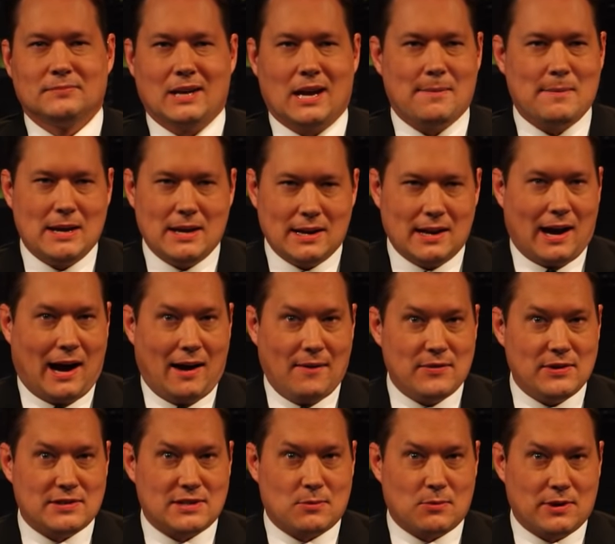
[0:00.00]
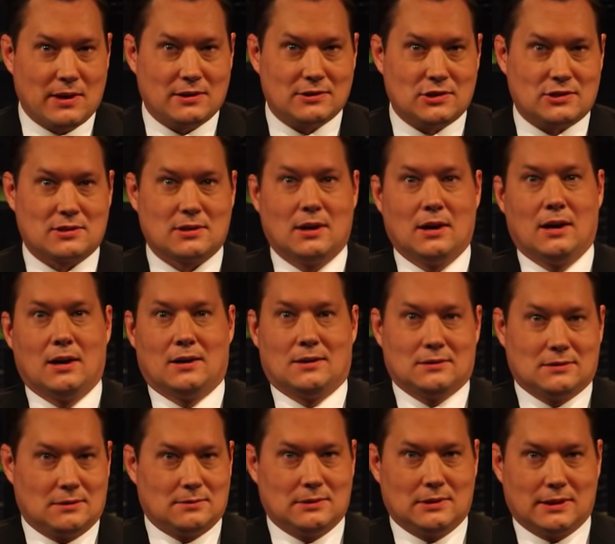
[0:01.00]
I mean, obviously, we're not just,
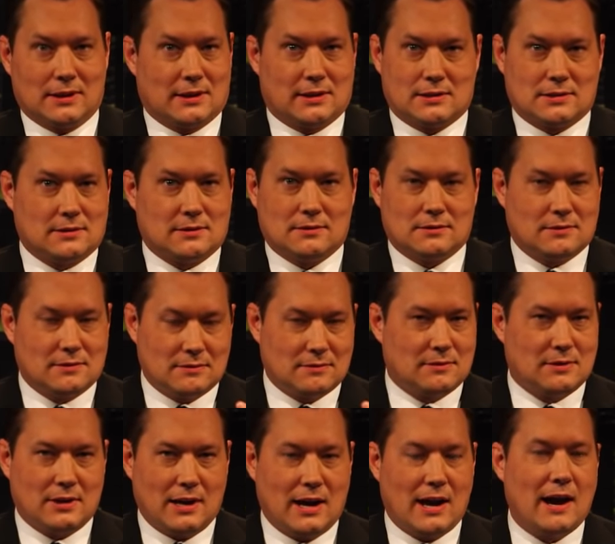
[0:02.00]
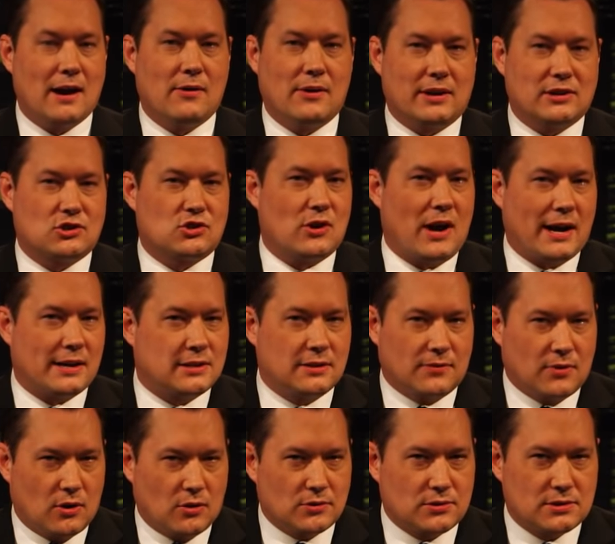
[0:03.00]
I mean, look at this. They're not hiring
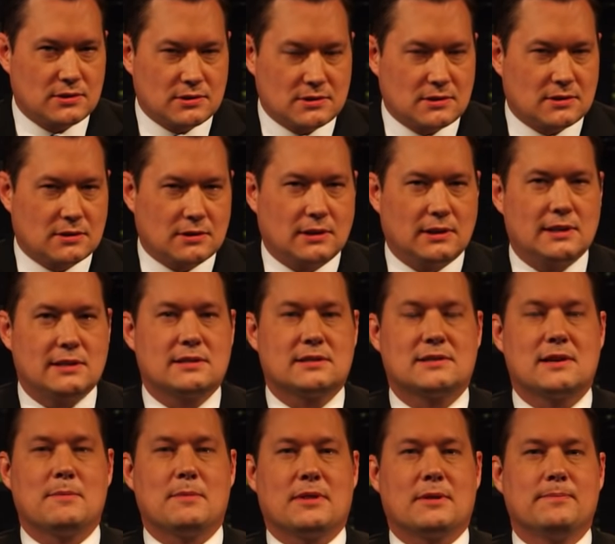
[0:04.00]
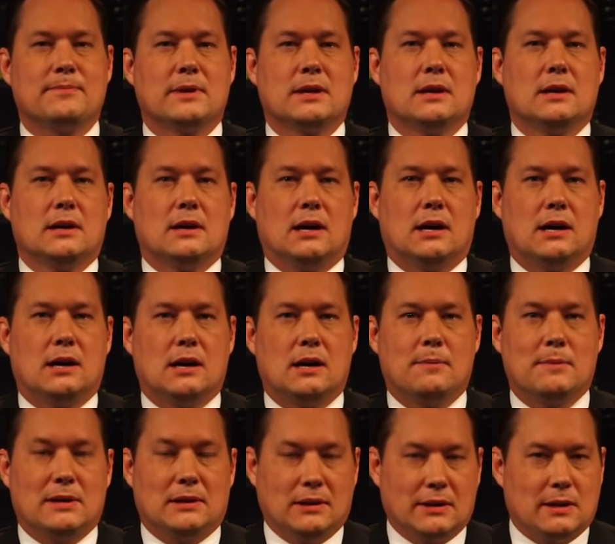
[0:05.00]
attractive hosts, at least some of them.
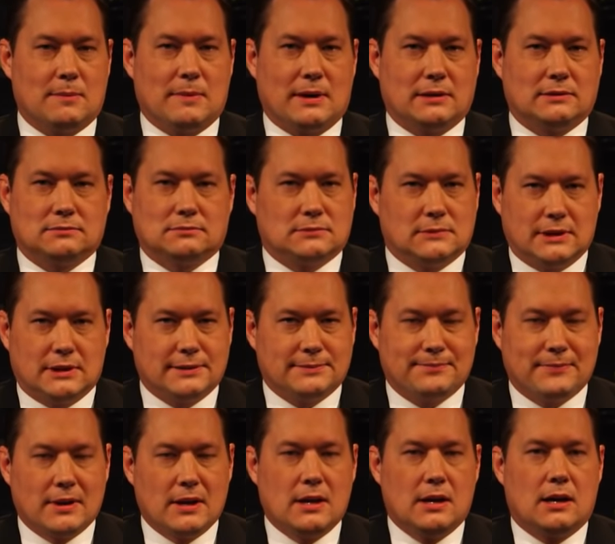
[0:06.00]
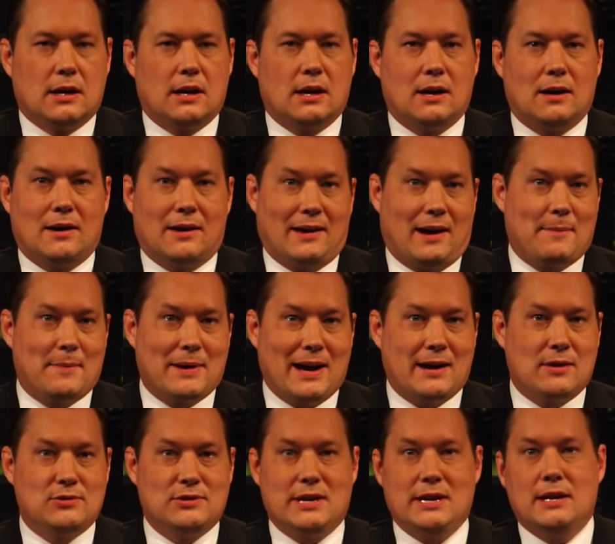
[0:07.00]
Look at me, you know? I'm a
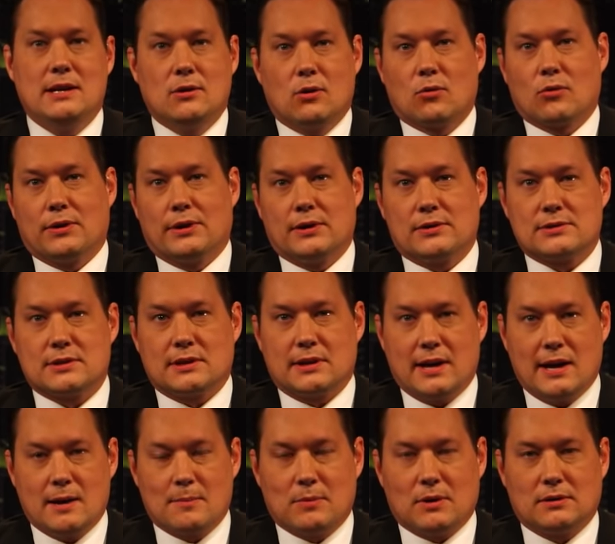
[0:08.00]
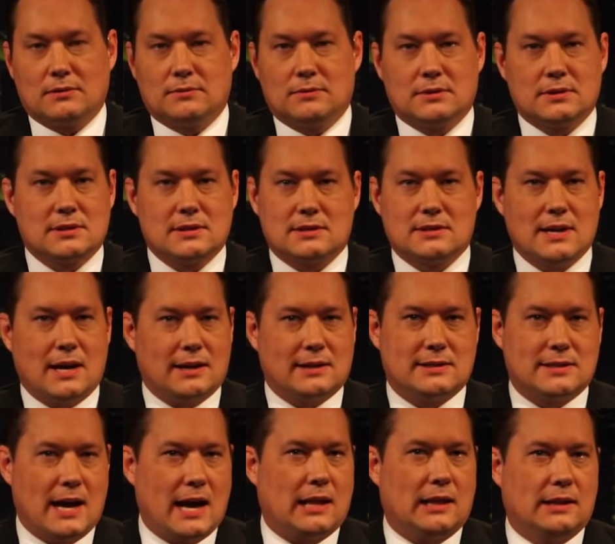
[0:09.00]
guy who's eating Oreos on camera. This is not
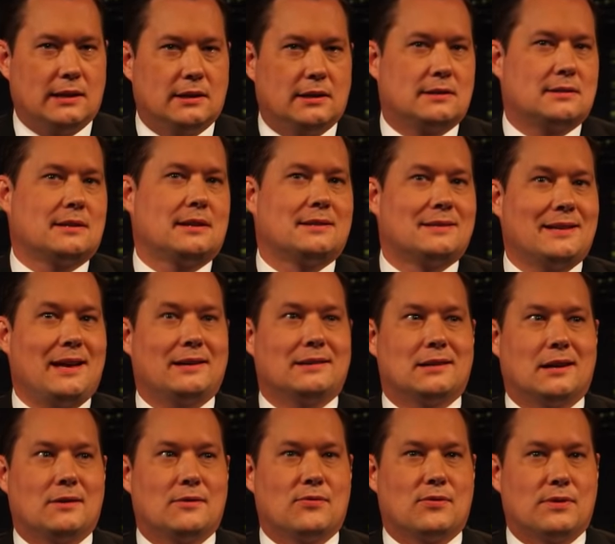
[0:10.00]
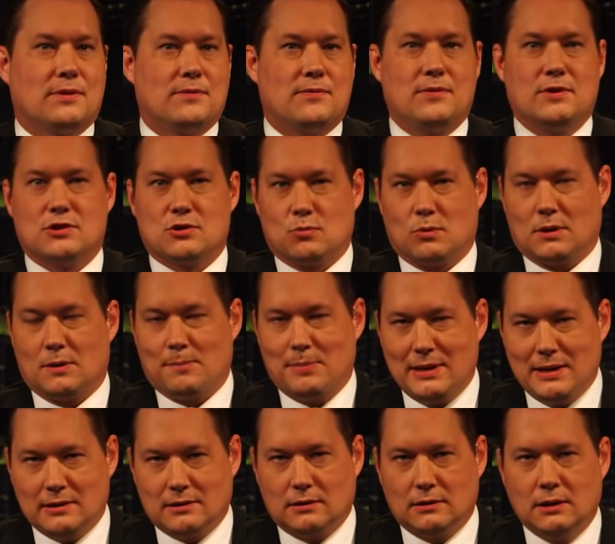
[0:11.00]
exactly, it's not done for the visual
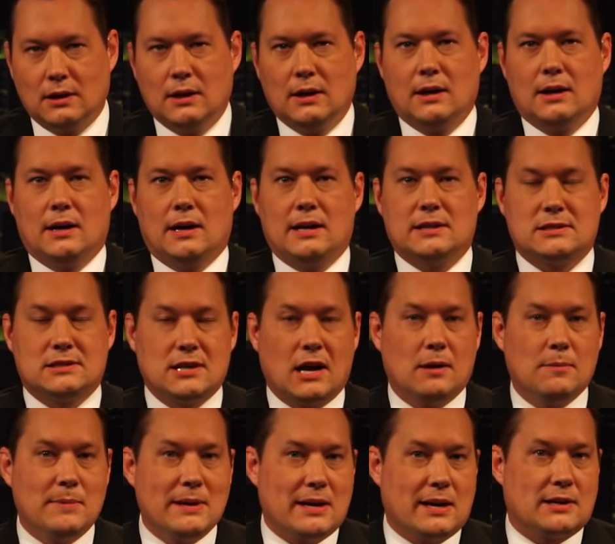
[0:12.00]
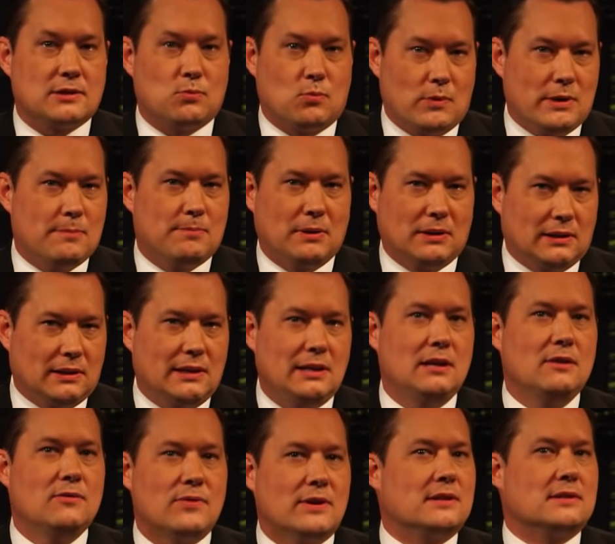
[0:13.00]
appeal. It's done because we
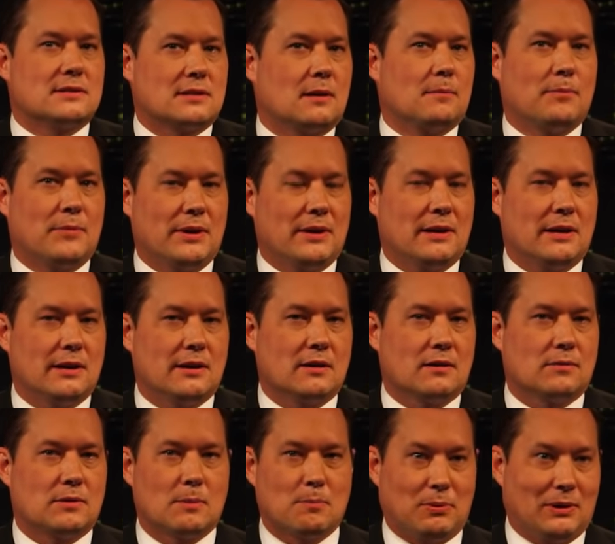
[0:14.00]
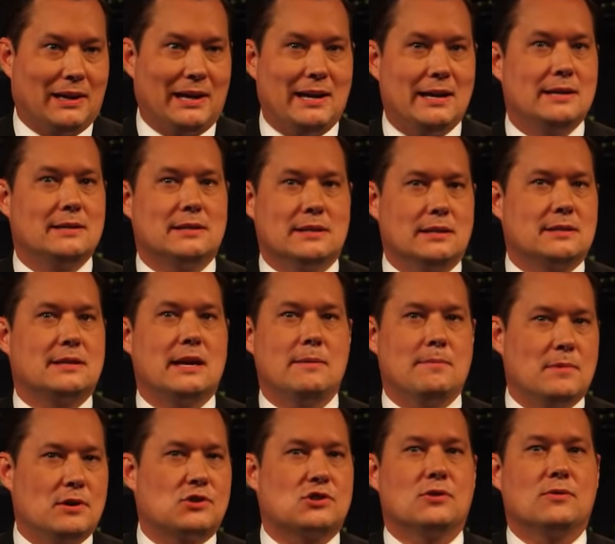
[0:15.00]
believe in something here. The Blaze is a
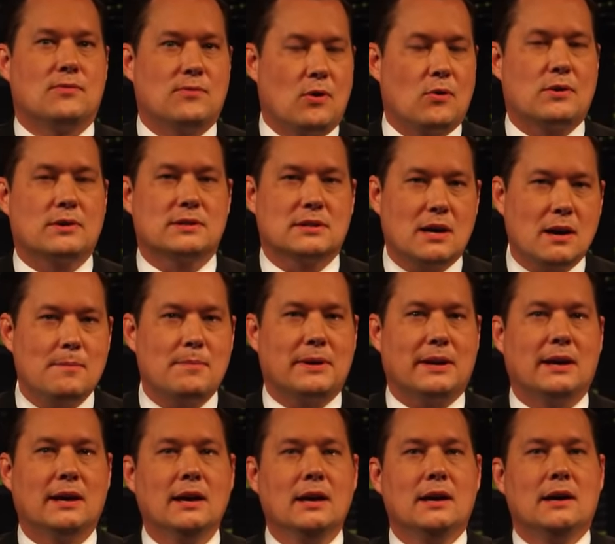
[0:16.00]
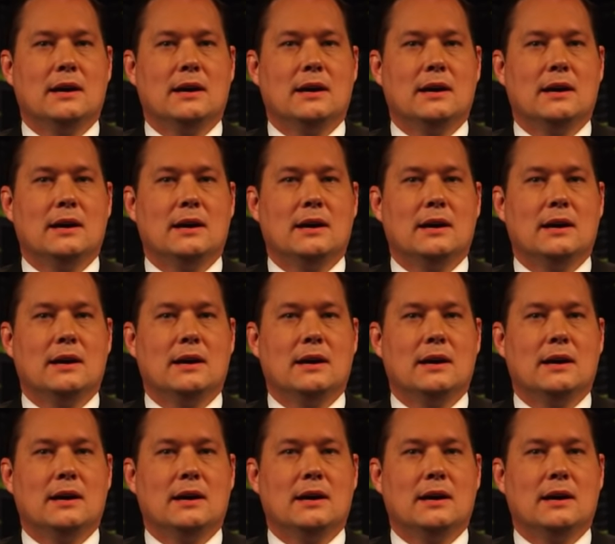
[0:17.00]
mission-focused company.